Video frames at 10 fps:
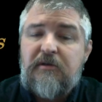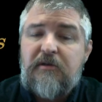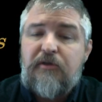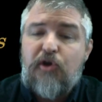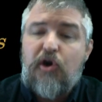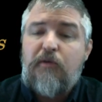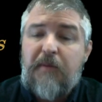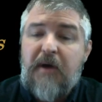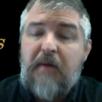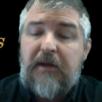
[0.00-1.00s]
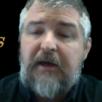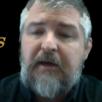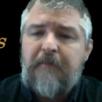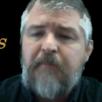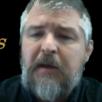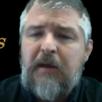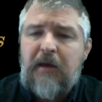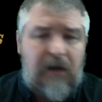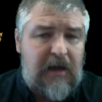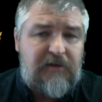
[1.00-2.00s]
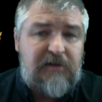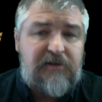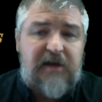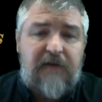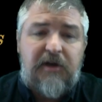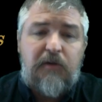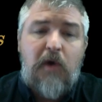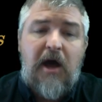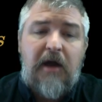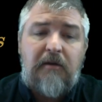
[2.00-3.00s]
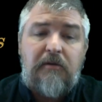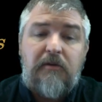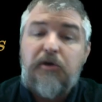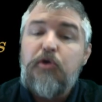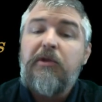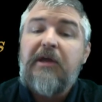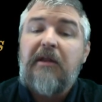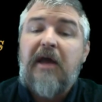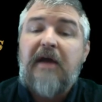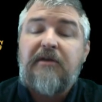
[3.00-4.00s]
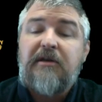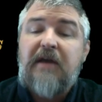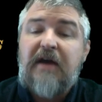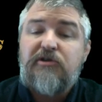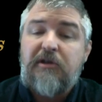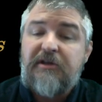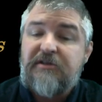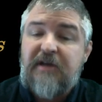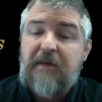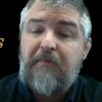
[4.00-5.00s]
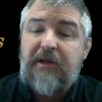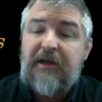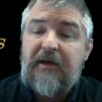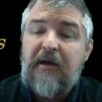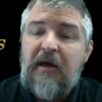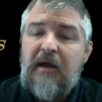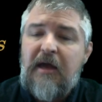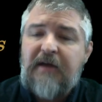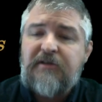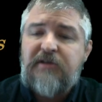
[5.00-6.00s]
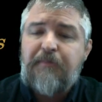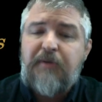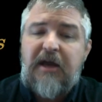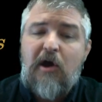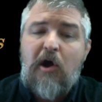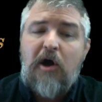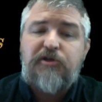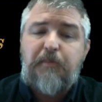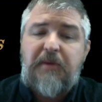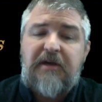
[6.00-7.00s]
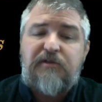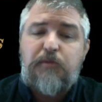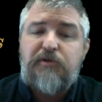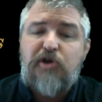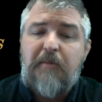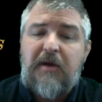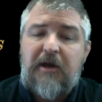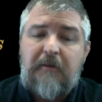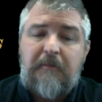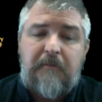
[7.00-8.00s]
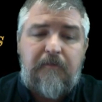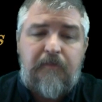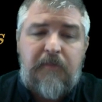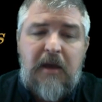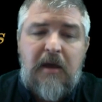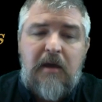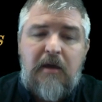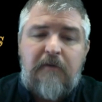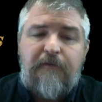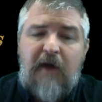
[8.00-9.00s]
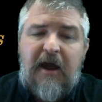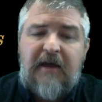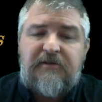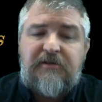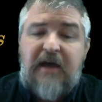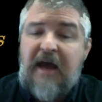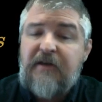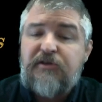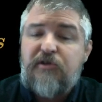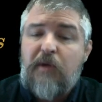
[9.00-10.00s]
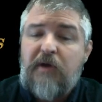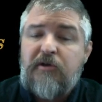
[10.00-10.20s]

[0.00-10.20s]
Third Republic. In 1871, the newly elected National Assembly accepted a harsh peace with Germany. France had to surrender the